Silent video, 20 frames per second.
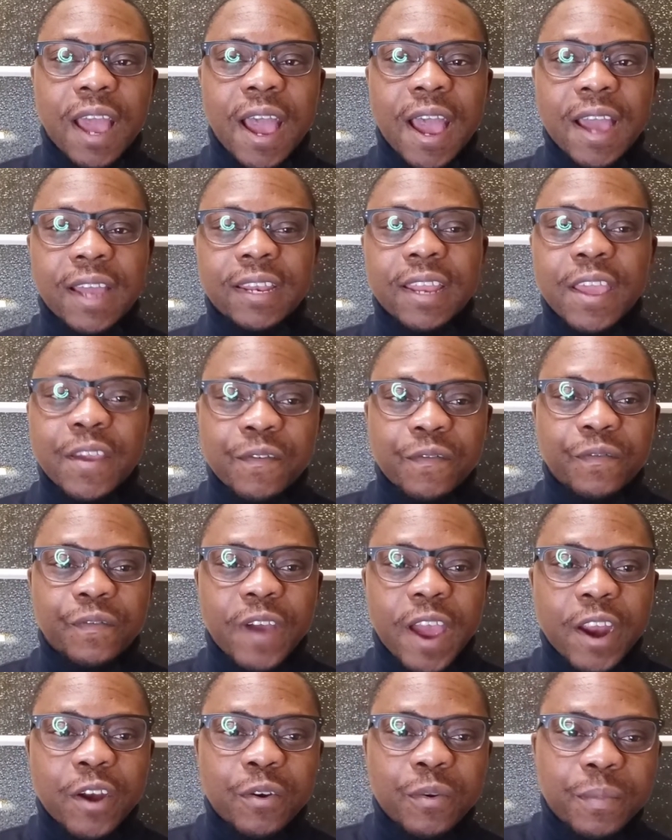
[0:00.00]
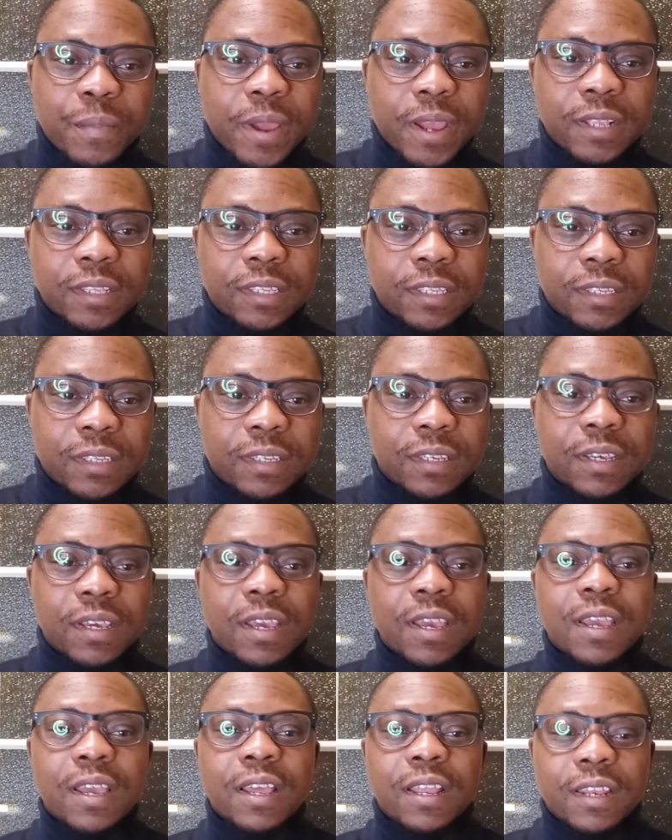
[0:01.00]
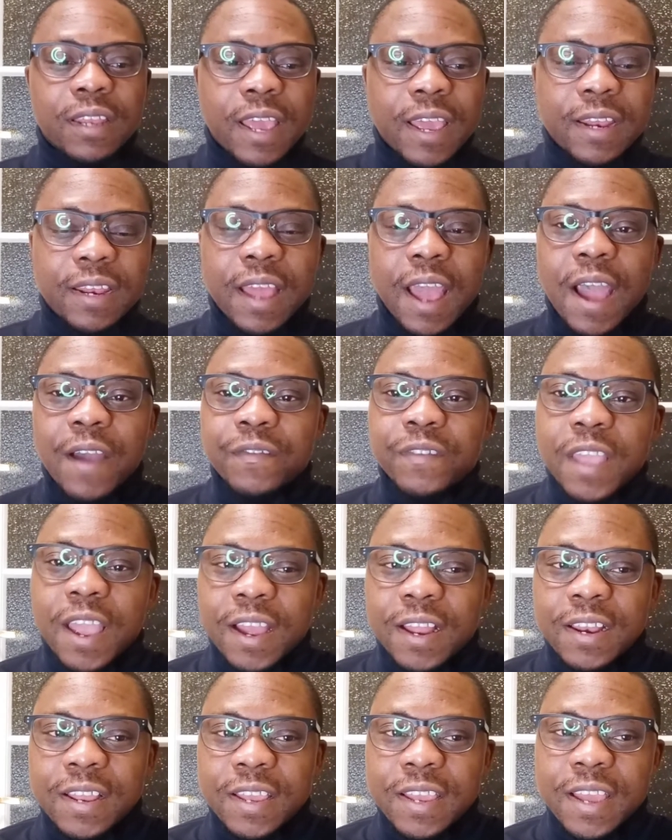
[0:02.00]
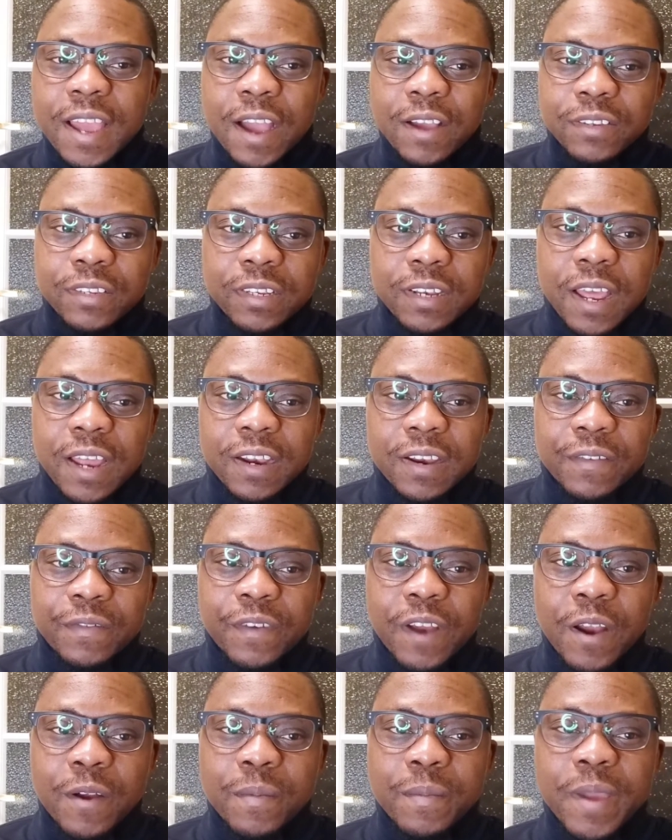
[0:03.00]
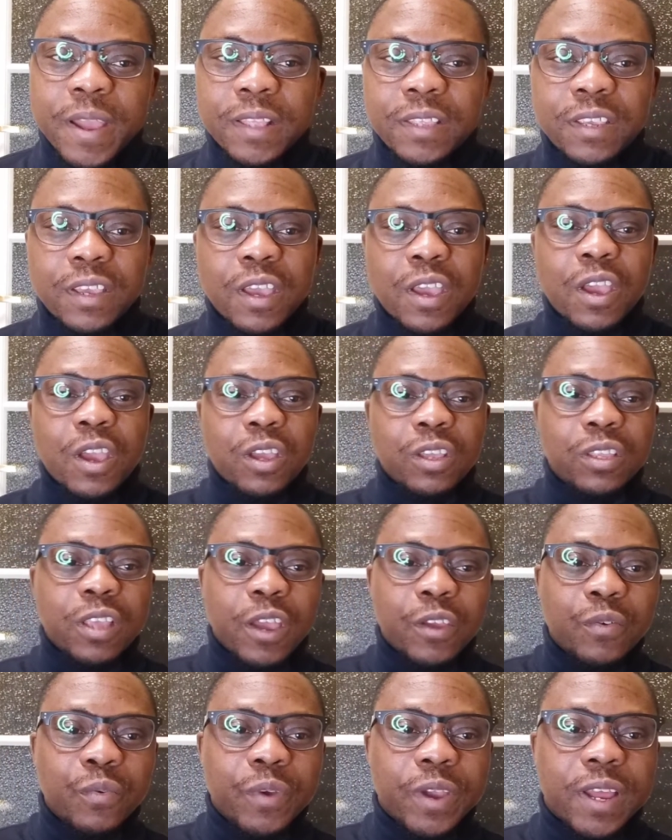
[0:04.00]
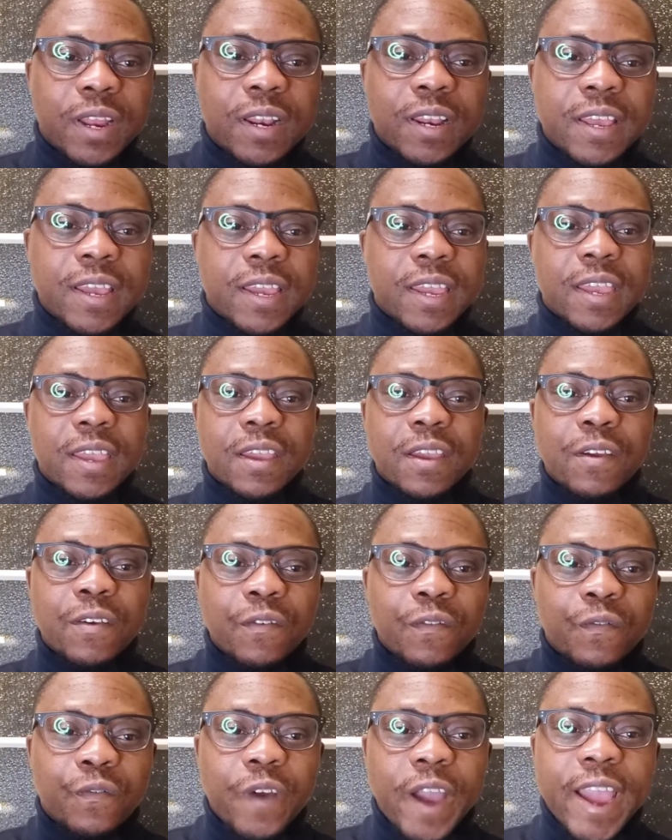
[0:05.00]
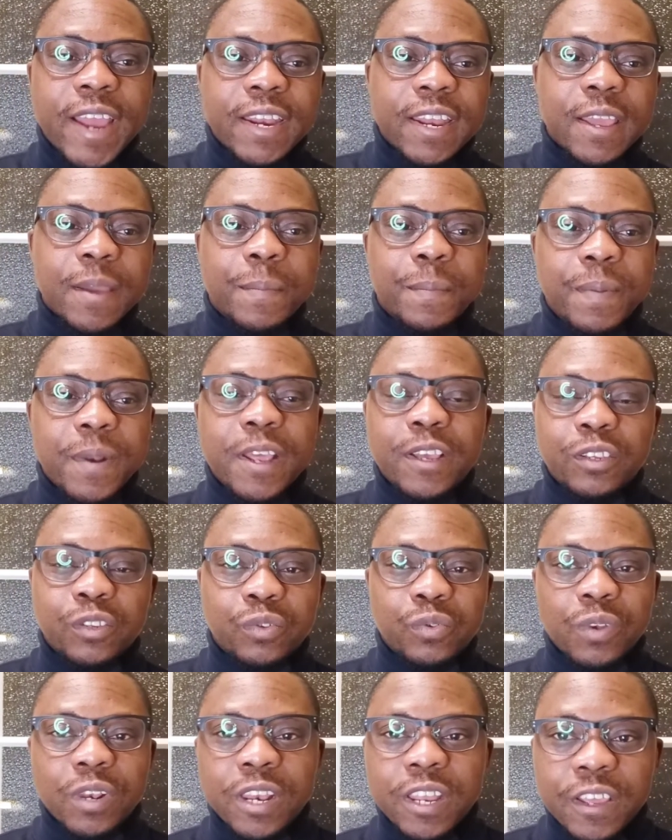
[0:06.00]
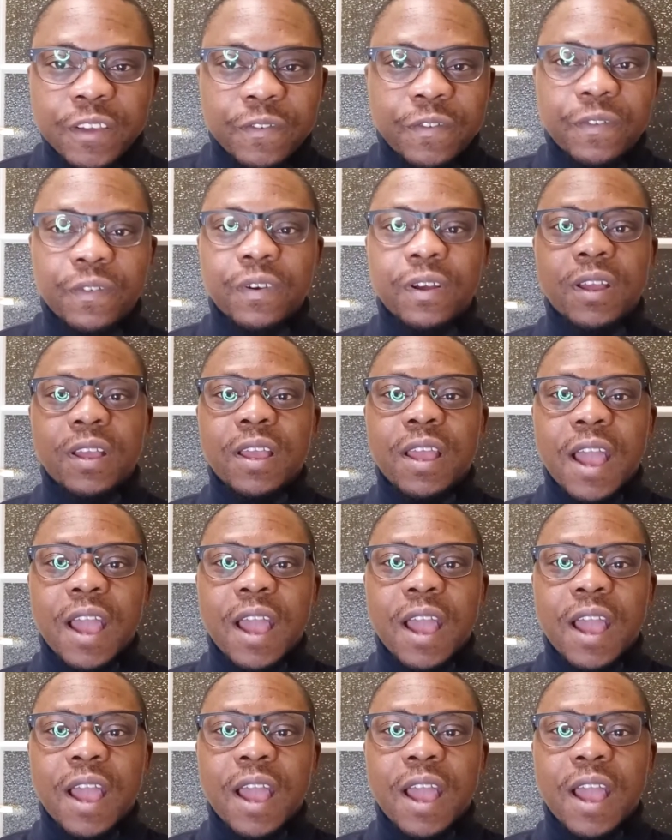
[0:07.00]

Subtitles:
and environment. Then after clicking housing and environment, then you will click find a place to live.